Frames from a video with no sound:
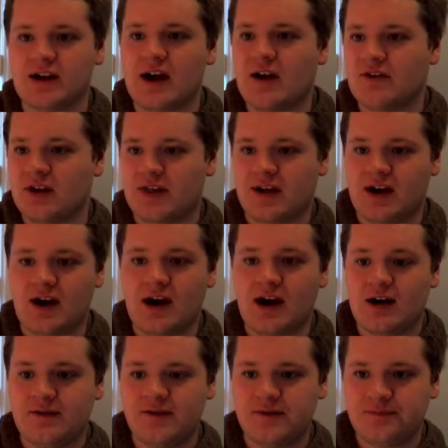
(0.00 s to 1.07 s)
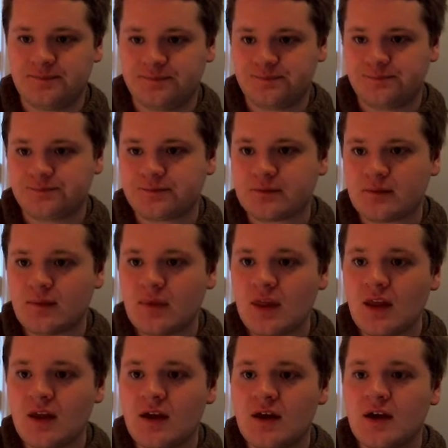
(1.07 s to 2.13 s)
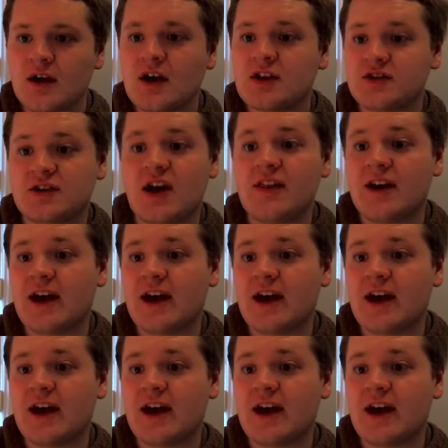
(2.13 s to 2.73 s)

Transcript: everything off. So now that I